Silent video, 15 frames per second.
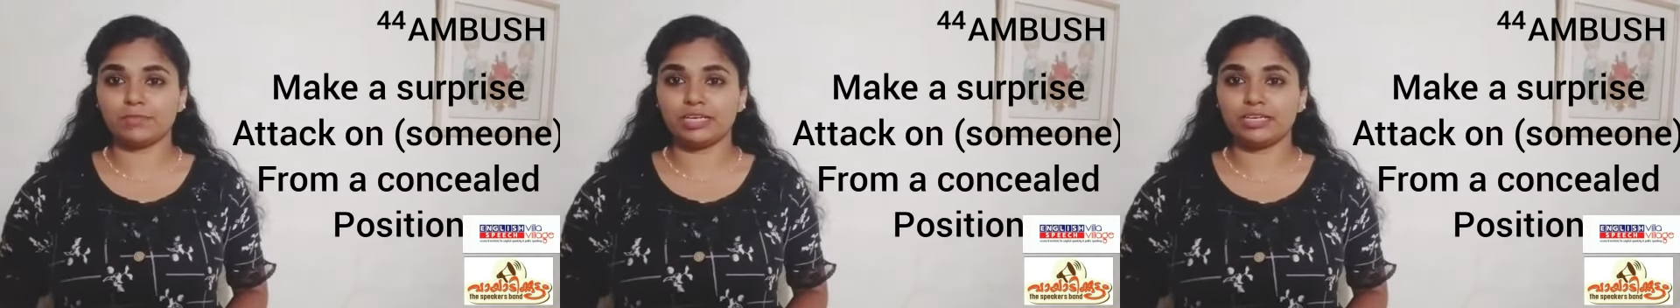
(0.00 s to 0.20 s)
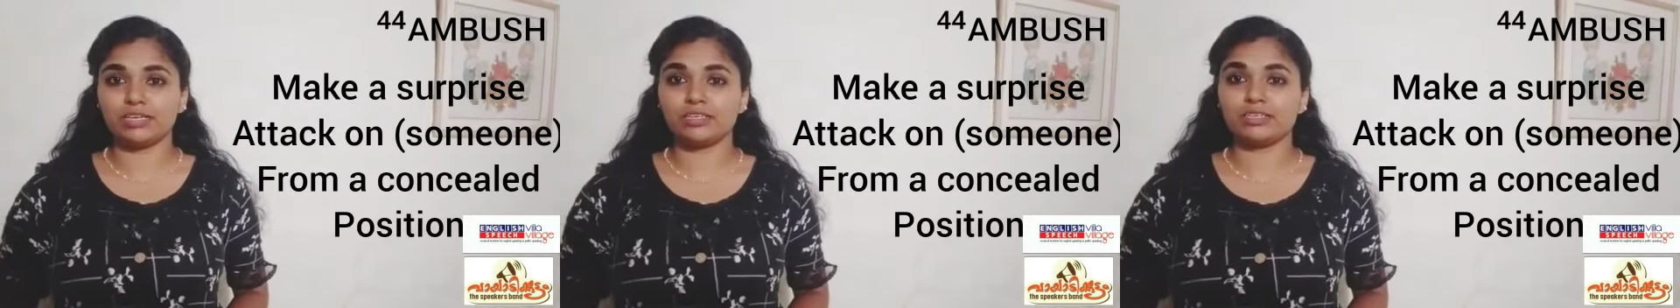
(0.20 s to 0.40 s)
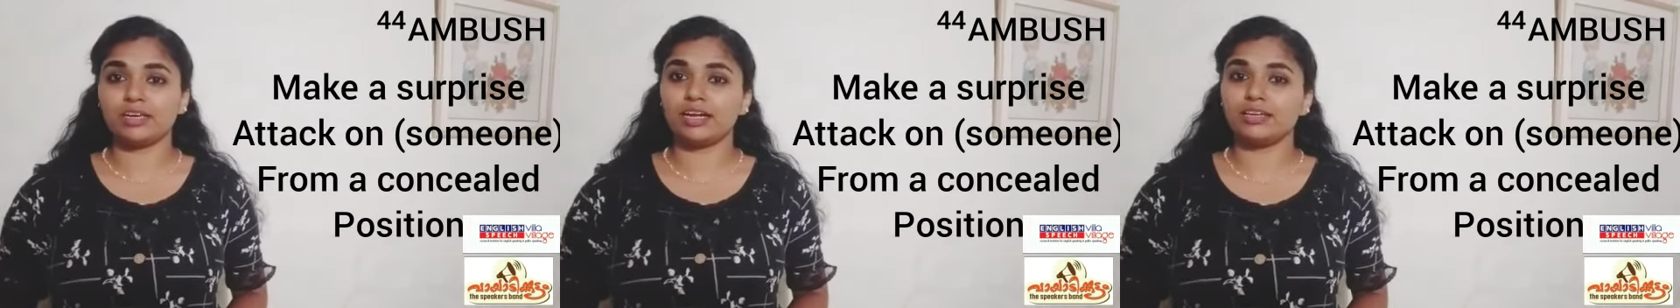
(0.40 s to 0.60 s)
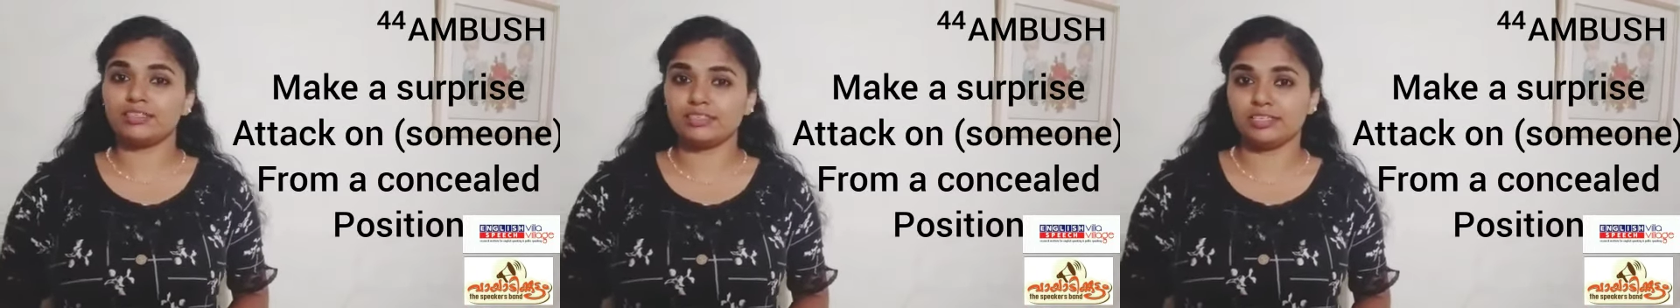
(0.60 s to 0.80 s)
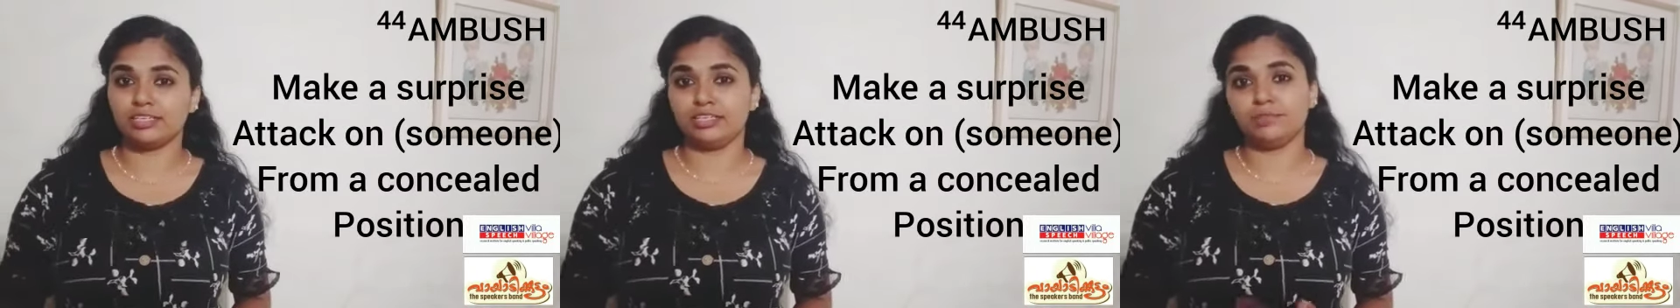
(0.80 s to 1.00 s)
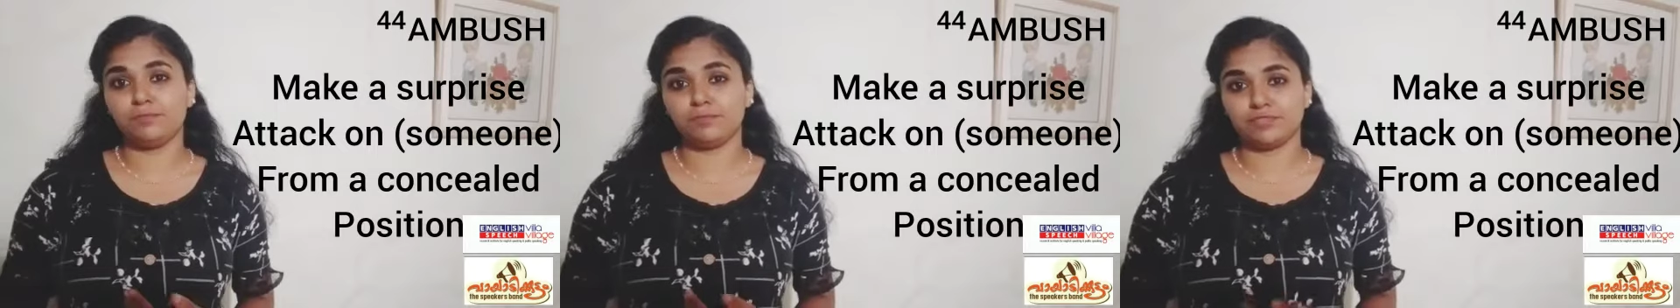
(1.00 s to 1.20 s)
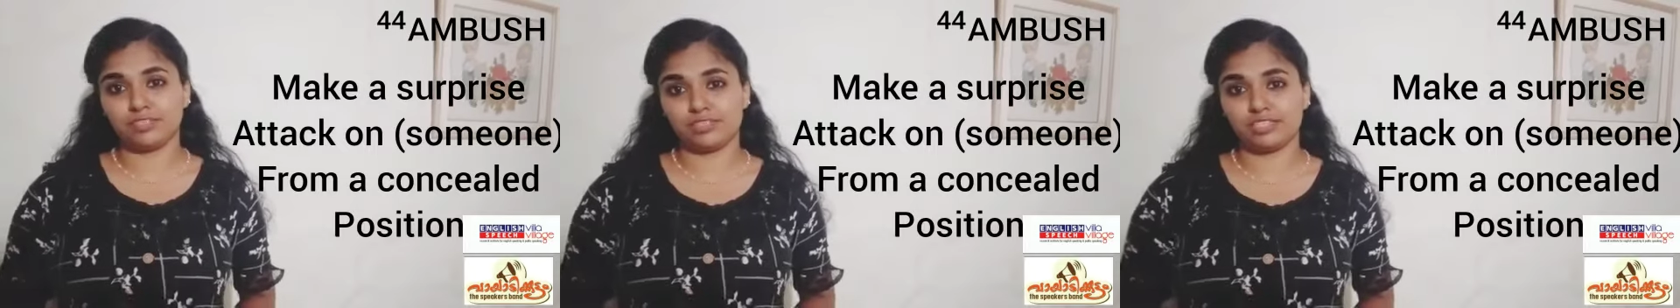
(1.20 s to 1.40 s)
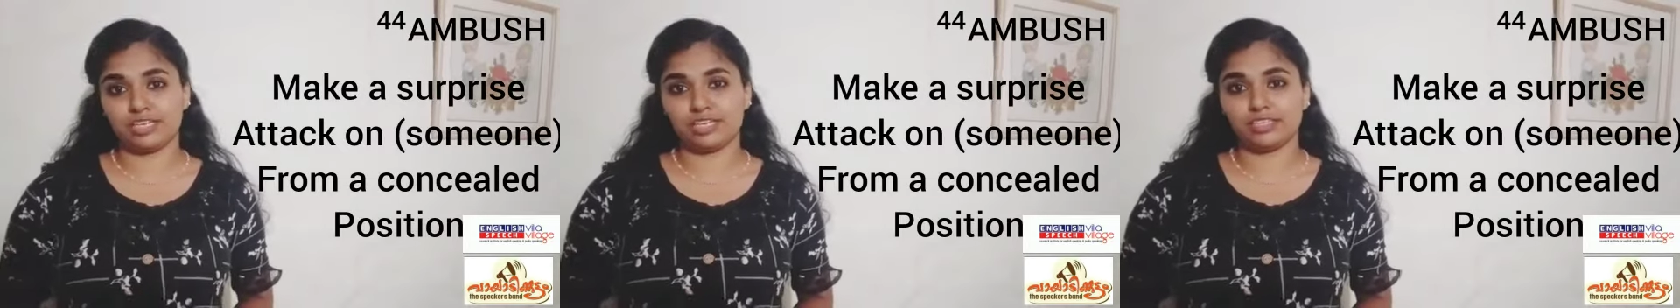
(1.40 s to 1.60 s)
a concealed
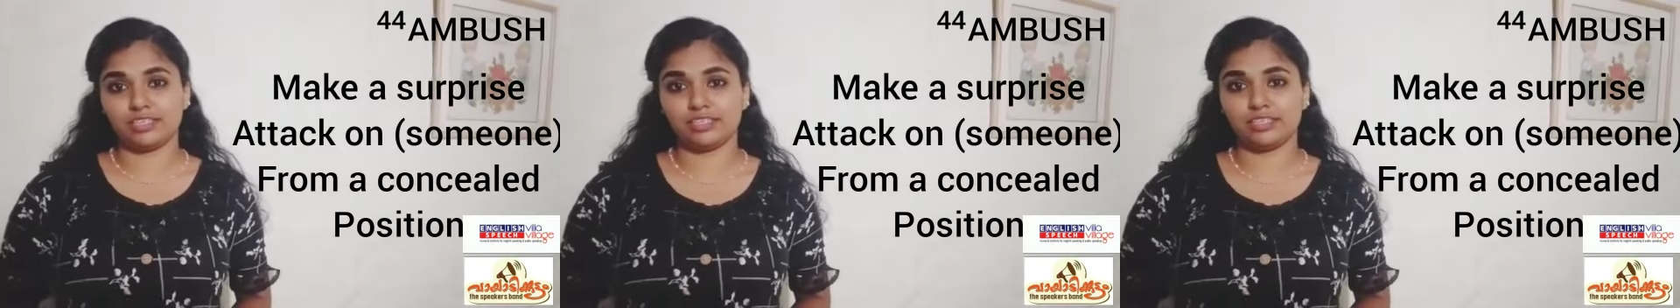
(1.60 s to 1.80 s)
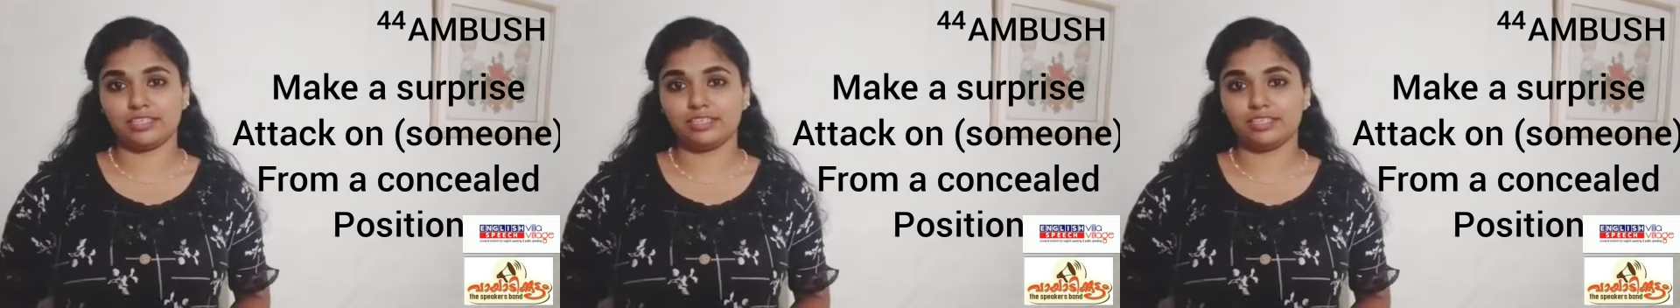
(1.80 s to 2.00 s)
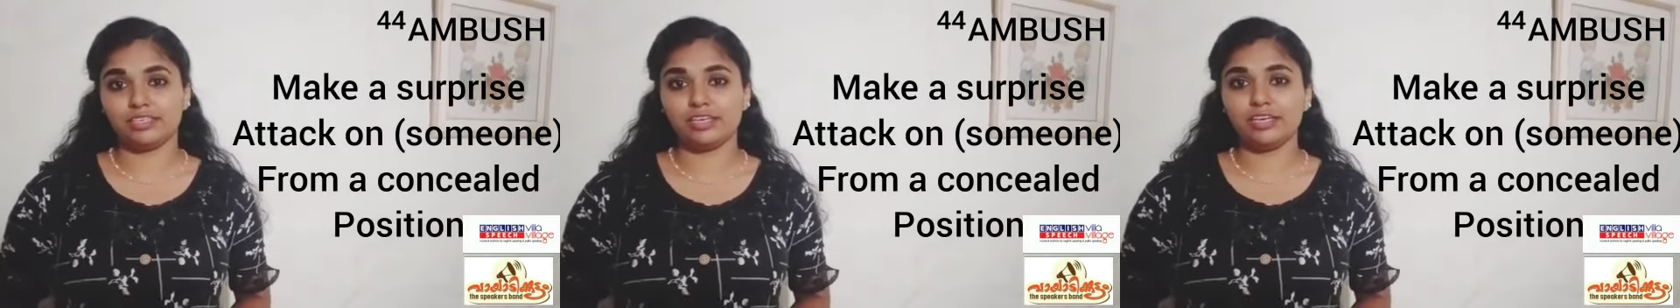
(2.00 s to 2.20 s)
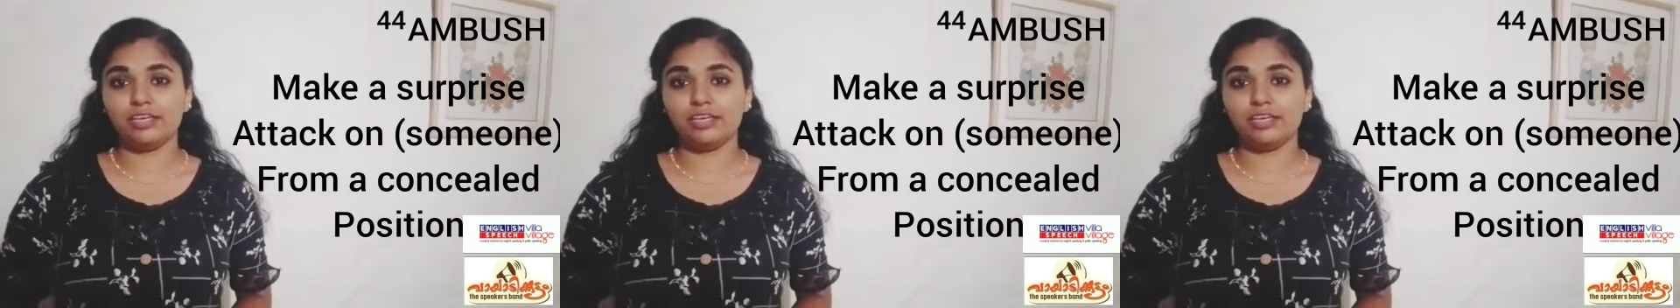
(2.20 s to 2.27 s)
position.